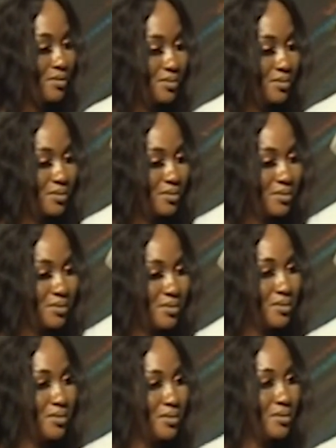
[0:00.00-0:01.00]

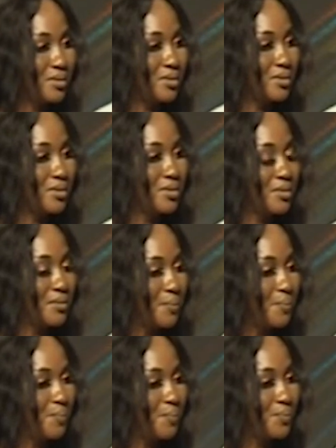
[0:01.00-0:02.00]

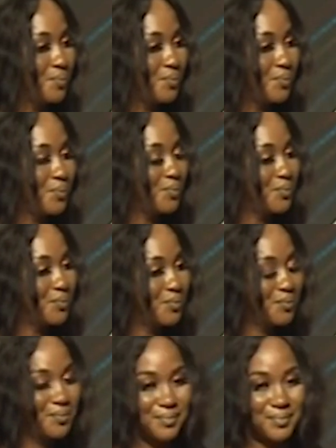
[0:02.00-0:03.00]

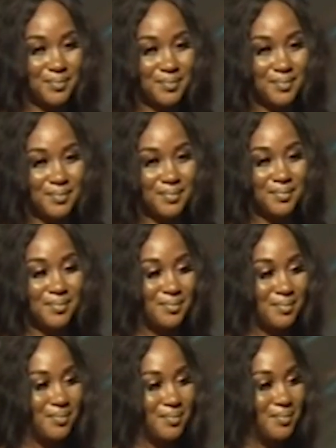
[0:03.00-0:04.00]

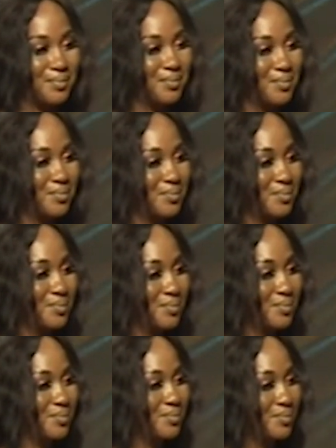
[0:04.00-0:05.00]

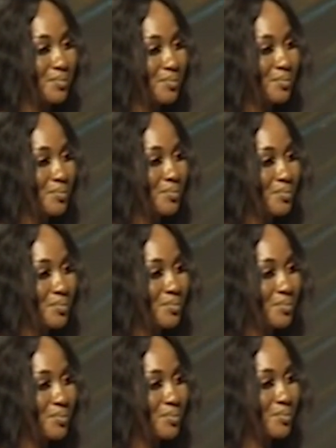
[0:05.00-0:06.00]

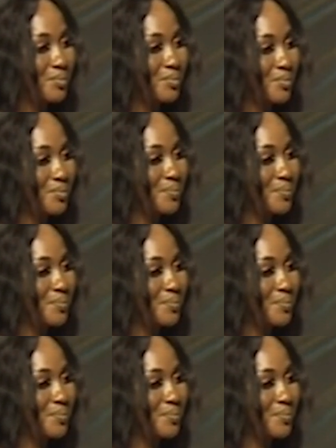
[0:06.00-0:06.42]
This person isn't speaking.